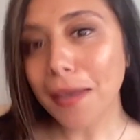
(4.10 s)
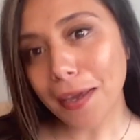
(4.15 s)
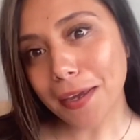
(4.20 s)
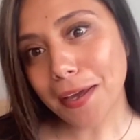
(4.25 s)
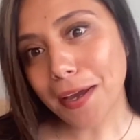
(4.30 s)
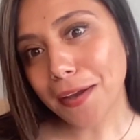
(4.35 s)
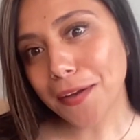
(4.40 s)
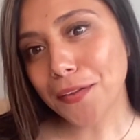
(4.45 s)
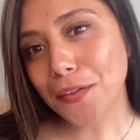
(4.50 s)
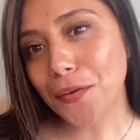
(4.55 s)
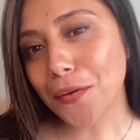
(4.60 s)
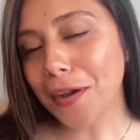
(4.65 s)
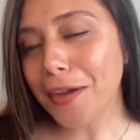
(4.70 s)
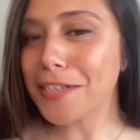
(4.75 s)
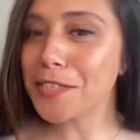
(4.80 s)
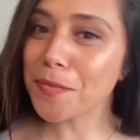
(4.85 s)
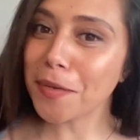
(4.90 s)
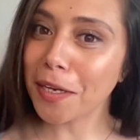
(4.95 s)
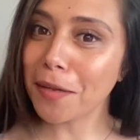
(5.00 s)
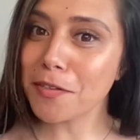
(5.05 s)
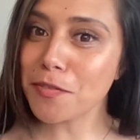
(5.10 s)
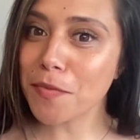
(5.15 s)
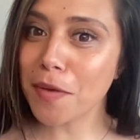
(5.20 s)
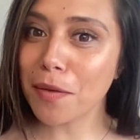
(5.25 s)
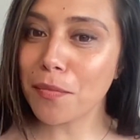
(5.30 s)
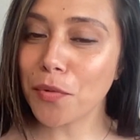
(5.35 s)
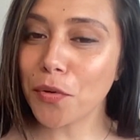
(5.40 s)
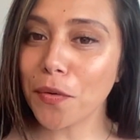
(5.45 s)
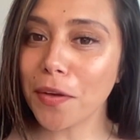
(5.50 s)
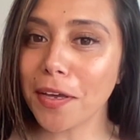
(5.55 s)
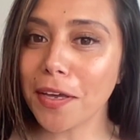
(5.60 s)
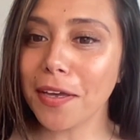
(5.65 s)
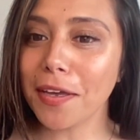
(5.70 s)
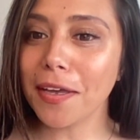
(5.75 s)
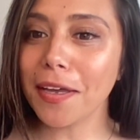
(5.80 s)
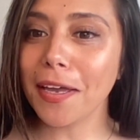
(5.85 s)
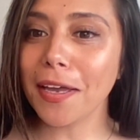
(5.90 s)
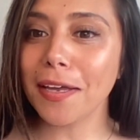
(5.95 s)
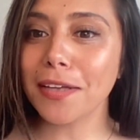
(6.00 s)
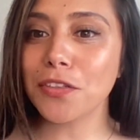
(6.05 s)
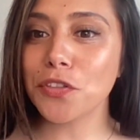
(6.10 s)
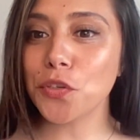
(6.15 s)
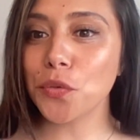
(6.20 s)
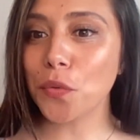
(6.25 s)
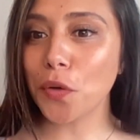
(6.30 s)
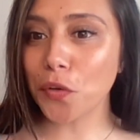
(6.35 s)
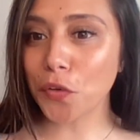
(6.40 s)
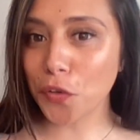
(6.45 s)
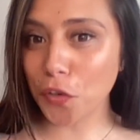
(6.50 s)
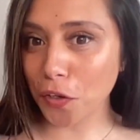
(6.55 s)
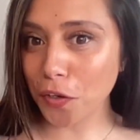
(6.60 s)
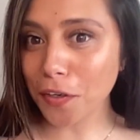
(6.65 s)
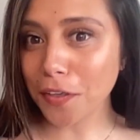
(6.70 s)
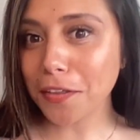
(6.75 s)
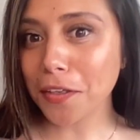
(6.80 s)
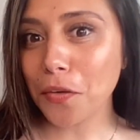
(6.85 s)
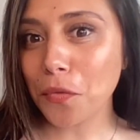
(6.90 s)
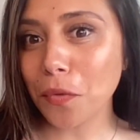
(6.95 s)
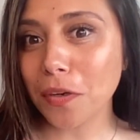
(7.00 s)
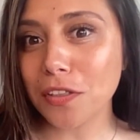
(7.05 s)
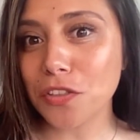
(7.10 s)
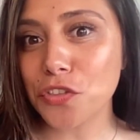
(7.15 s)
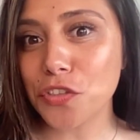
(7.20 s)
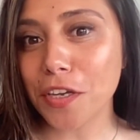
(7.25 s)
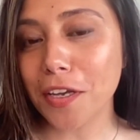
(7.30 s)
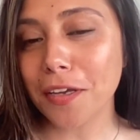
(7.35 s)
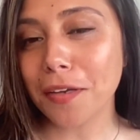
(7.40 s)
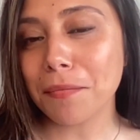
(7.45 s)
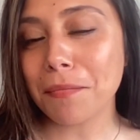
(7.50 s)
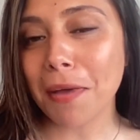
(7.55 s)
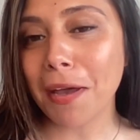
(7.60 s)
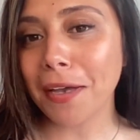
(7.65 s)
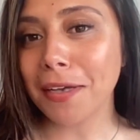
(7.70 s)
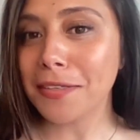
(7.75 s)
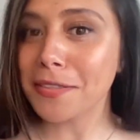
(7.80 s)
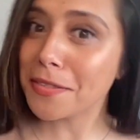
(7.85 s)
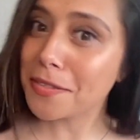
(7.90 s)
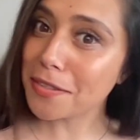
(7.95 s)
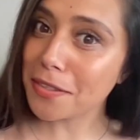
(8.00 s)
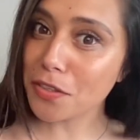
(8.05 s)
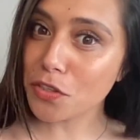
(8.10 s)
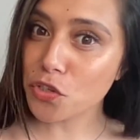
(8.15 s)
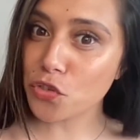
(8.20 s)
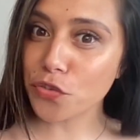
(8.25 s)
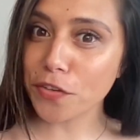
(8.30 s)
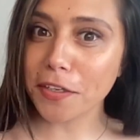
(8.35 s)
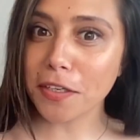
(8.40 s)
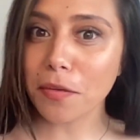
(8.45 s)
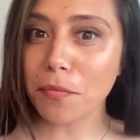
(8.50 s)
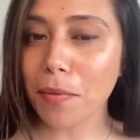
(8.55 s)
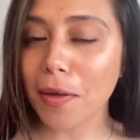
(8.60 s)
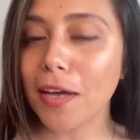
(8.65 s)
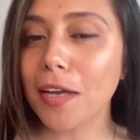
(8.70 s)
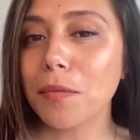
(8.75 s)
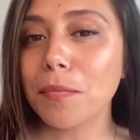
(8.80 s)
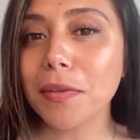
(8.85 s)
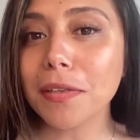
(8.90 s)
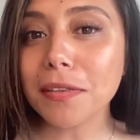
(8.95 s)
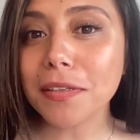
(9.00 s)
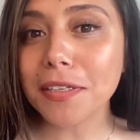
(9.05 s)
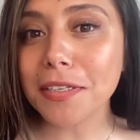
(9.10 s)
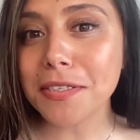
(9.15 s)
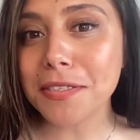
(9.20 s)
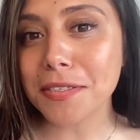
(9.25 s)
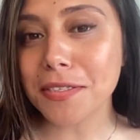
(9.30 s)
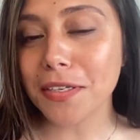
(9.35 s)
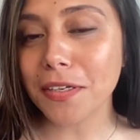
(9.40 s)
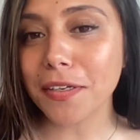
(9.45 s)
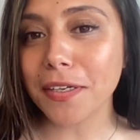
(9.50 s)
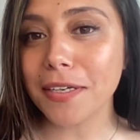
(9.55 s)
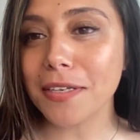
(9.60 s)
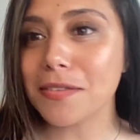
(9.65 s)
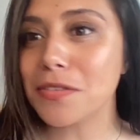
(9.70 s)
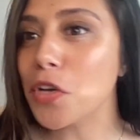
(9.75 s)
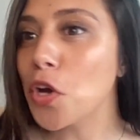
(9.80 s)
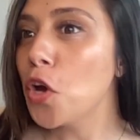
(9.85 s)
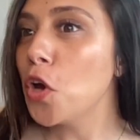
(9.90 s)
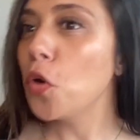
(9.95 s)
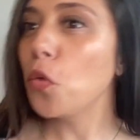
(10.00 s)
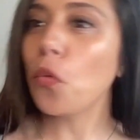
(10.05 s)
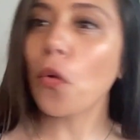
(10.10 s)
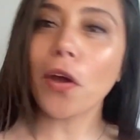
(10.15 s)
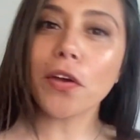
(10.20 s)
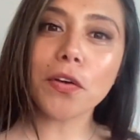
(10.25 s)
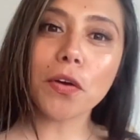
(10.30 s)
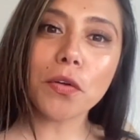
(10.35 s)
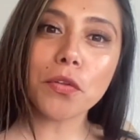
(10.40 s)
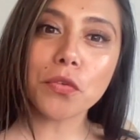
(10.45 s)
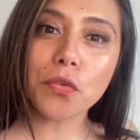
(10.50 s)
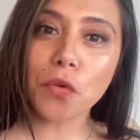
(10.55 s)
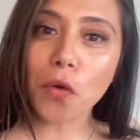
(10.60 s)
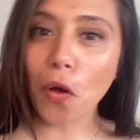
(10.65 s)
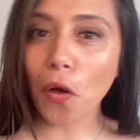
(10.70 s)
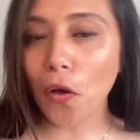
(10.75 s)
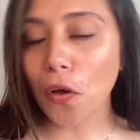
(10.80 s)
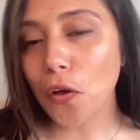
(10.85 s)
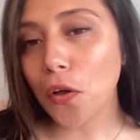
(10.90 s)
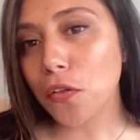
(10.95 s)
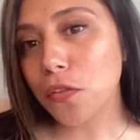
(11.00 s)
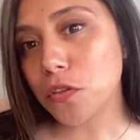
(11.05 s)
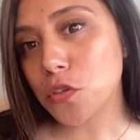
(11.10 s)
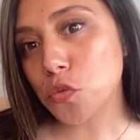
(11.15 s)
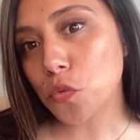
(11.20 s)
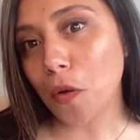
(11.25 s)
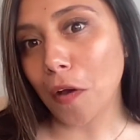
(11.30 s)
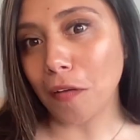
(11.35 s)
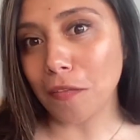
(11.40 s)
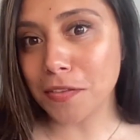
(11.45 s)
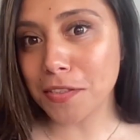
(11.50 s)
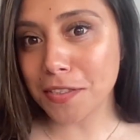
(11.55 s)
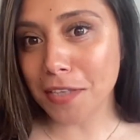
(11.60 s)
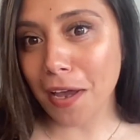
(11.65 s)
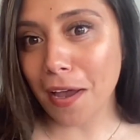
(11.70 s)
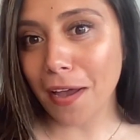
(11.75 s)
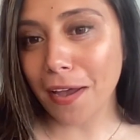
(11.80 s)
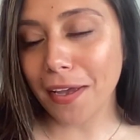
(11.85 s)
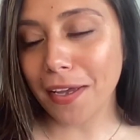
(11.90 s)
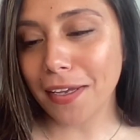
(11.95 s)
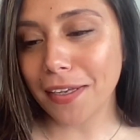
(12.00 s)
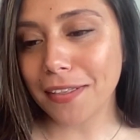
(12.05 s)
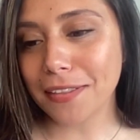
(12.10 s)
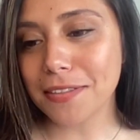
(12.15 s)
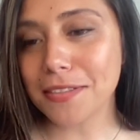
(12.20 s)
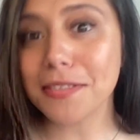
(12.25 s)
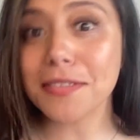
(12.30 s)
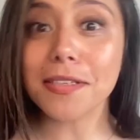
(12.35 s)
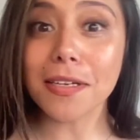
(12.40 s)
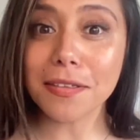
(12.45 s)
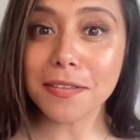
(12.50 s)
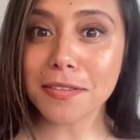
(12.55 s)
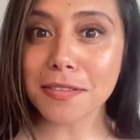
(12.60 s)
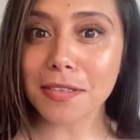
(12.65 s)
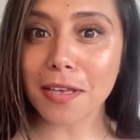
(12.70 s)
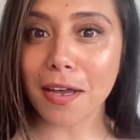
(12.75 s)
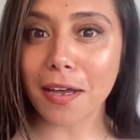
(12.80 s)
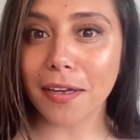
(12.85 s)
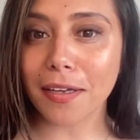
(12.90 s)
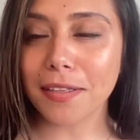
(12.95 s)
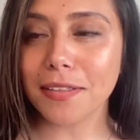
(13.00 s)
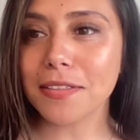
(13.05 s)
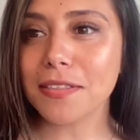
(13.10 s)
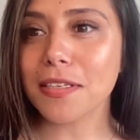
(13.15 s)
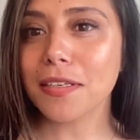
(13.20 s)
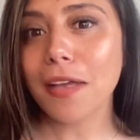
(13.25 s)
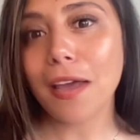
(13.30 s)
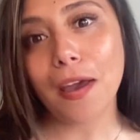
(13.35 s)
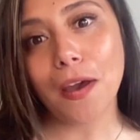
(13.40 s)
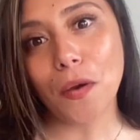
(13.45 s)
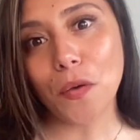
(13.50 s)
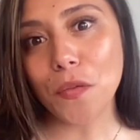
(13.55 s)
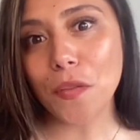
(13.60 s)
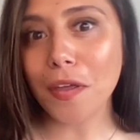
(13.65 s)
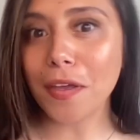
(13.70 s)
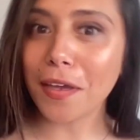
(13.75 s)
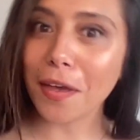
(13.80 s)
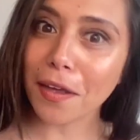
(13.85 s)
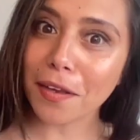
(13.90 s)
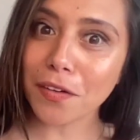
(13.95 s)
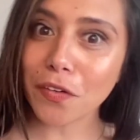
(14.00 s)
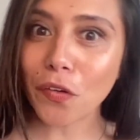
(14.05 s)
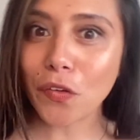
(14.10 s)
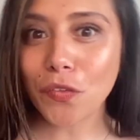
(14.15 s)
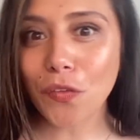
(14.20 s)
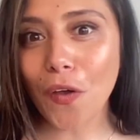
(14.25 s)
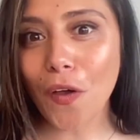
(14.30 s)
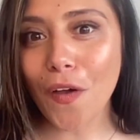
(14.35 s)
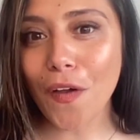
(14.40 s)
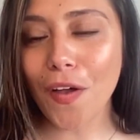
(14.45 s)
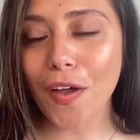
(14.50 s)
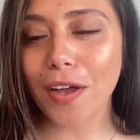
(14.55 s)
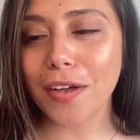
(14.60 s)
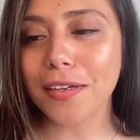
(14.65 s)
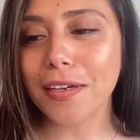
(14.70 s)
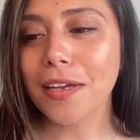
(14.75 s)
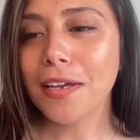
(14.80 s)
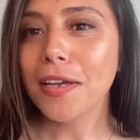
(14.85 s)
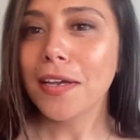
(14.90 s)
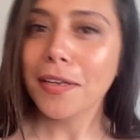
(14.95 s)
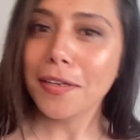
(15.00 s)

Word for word: Hey, hi, hello guys, my name is Mia Marie and you are currently watching my Synastry Compatibility series where I go through all the 12 signs, sun signs, and how they get along.